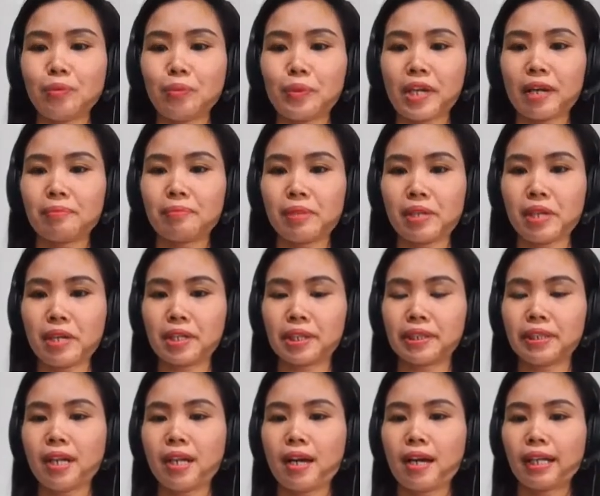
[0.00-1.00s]
have here
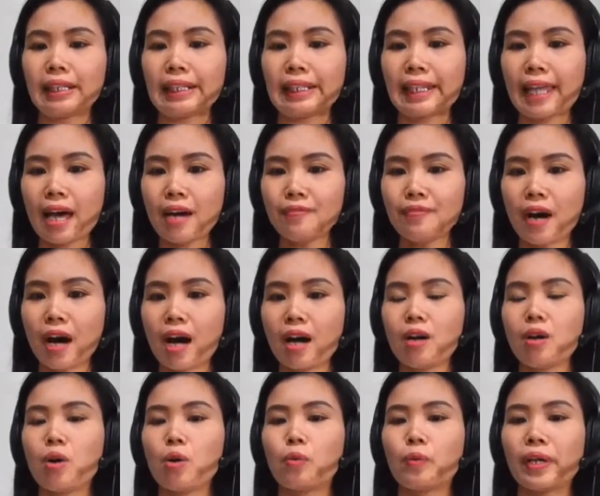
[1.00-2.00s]
lava
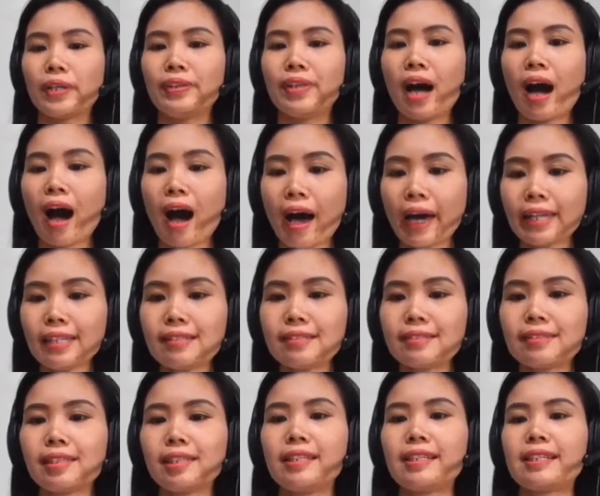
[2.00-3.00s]
with high
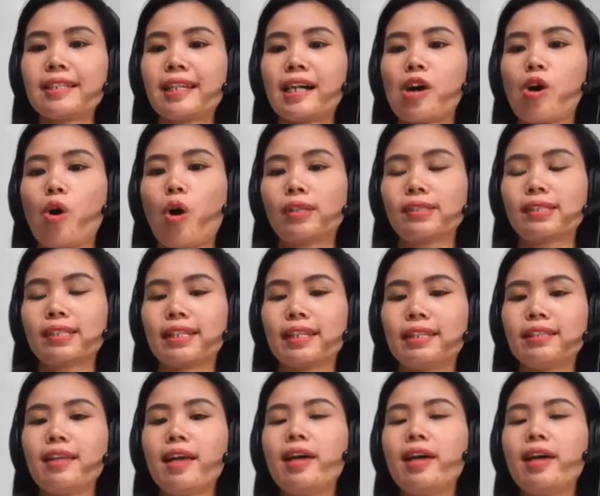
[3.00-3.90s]
silica content.